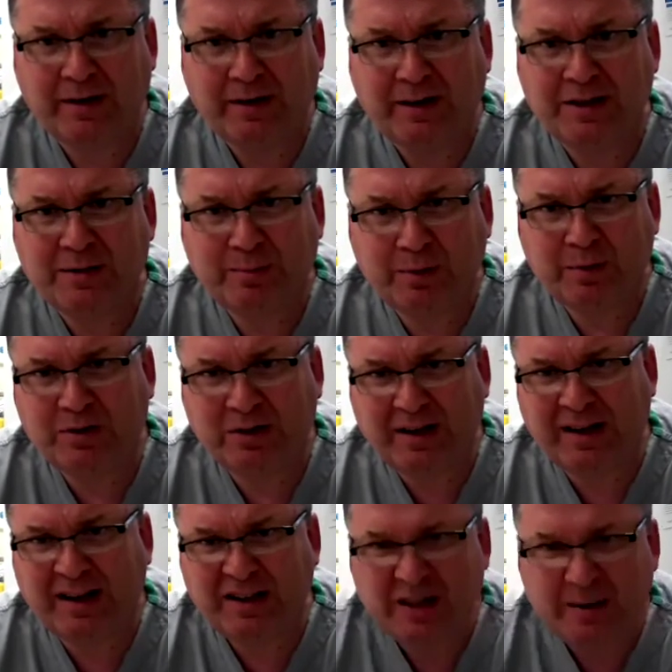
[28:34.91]
as opposed to
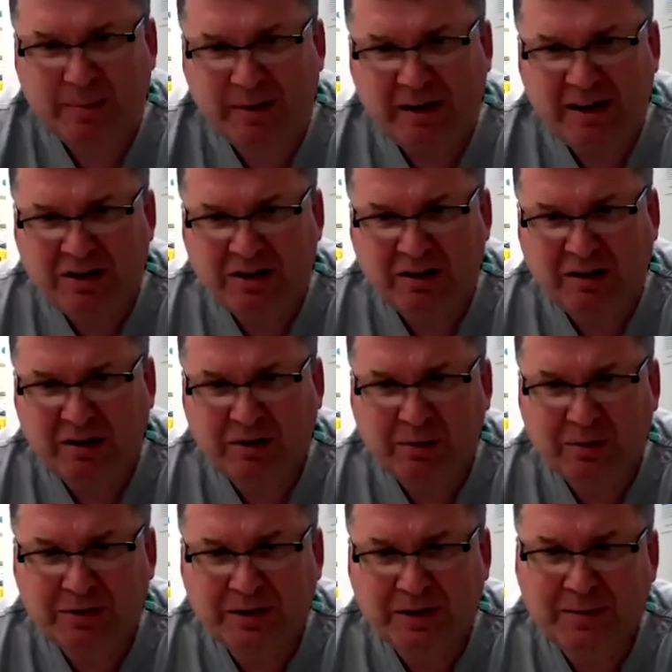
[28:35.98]
kind of chipping at each other the
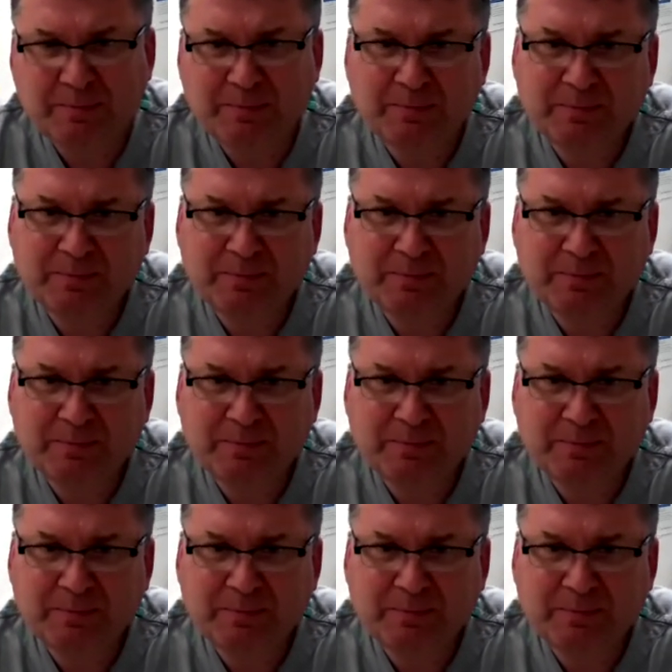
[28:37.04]
whole time.